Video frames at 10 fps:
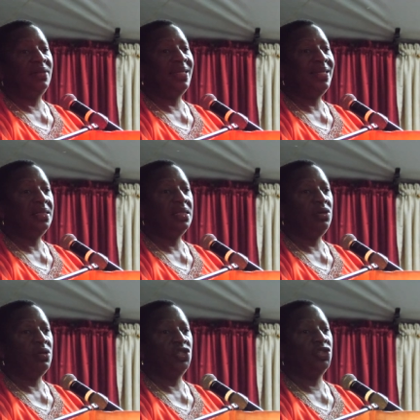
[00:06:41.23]
of the
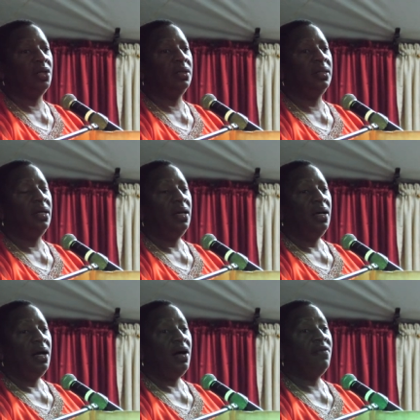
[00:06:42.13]
integration
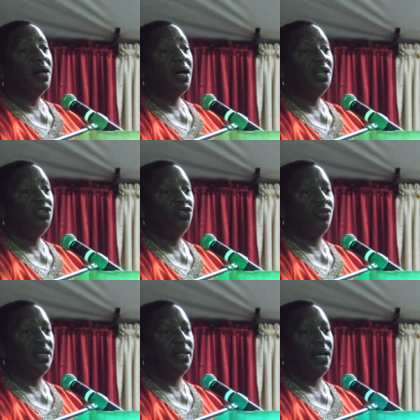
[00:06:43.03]
of a
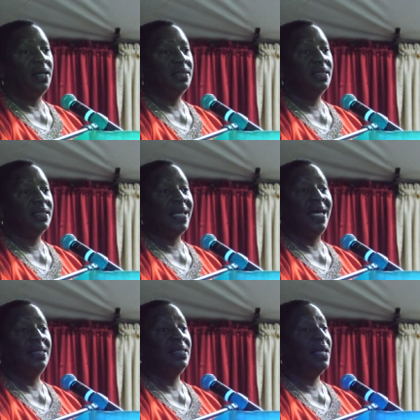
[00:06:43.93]
country and a
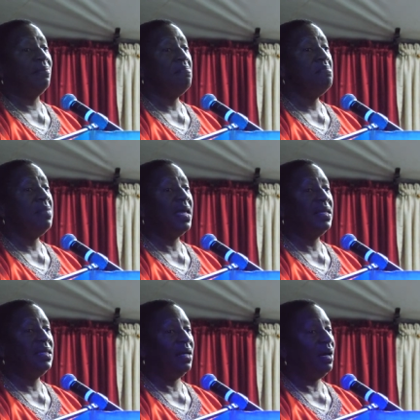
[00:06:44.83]
society that
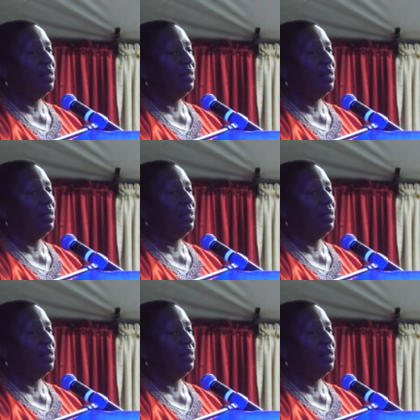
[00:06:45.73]
many